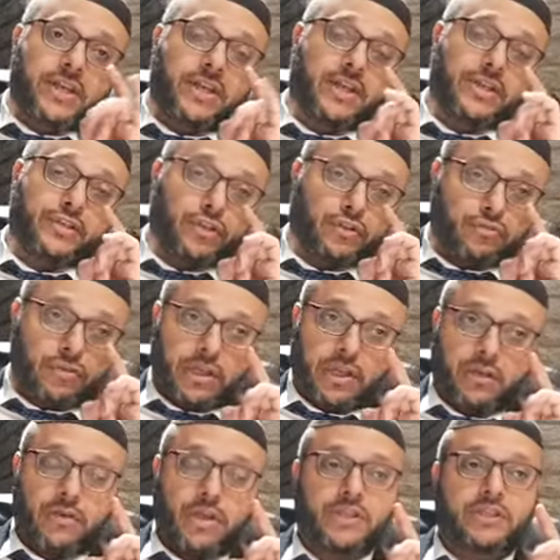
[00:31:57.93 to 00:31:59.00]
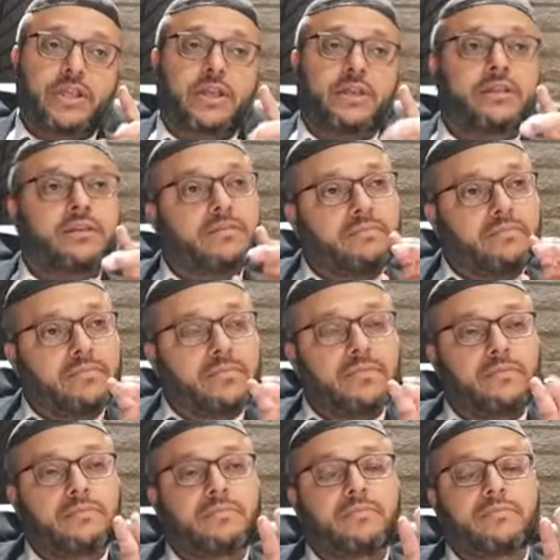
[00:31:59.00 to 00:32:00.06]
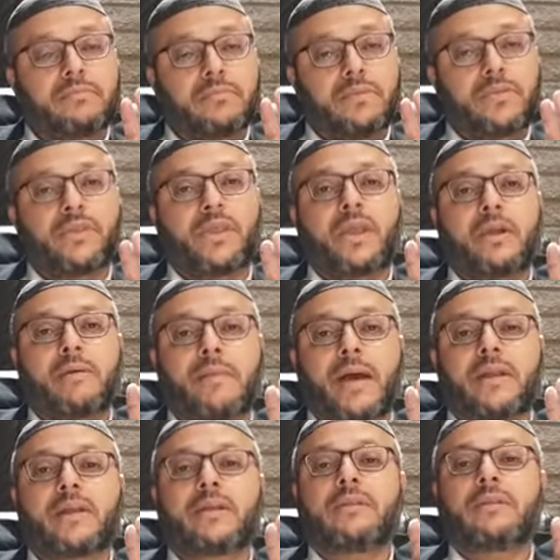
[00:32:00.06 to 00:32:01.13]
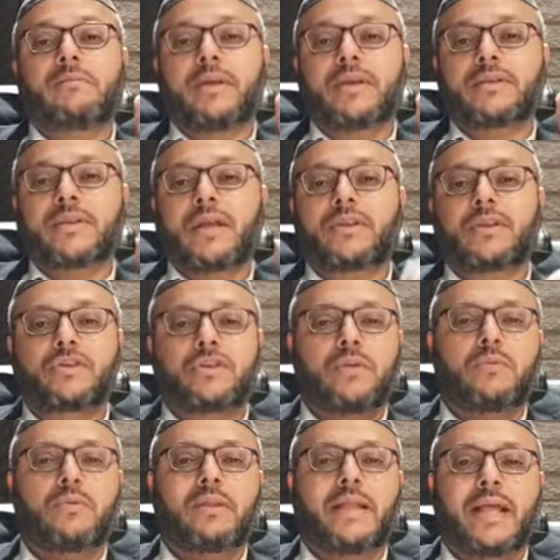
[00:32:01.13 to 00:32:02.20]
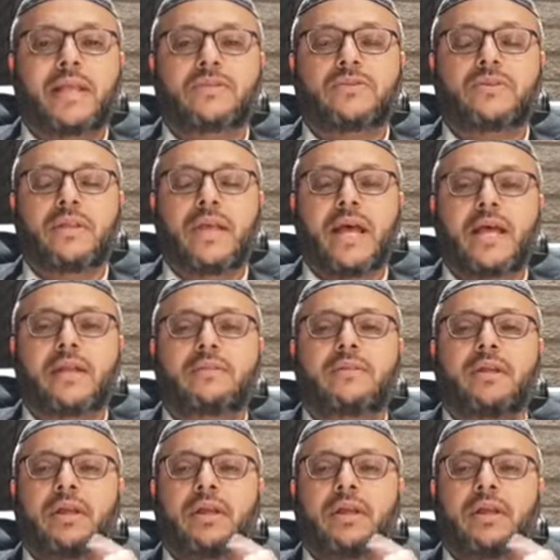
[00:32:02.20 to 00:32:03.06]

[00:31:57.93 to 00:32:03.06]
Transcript: and it's a tricky question. Think about it. Bezrat Hashem will answer that